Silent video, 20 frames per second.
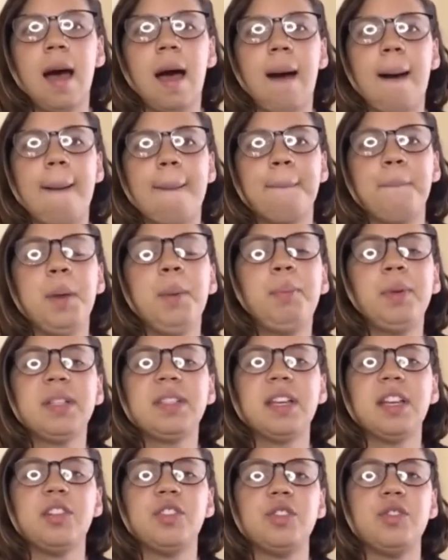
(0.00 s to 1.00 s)
and people
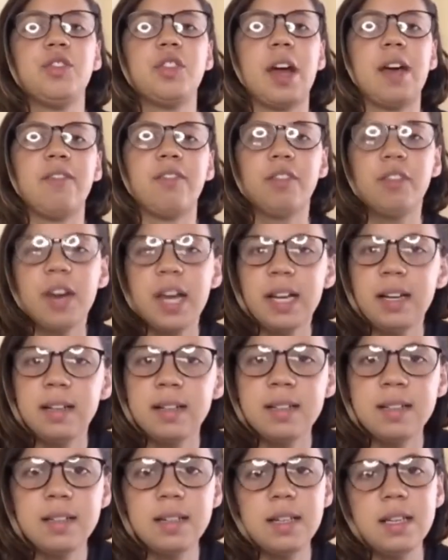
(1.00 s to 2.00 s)
tend to drive
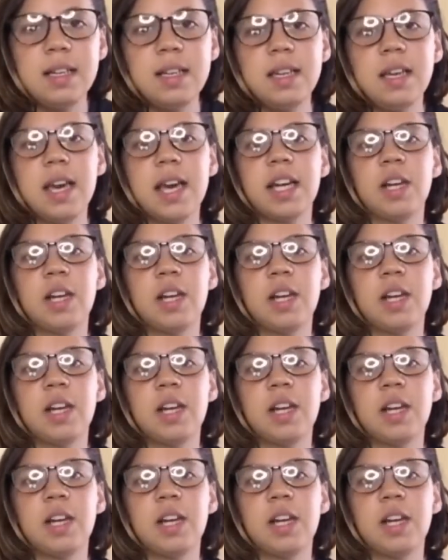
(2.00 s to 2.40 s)
recklessly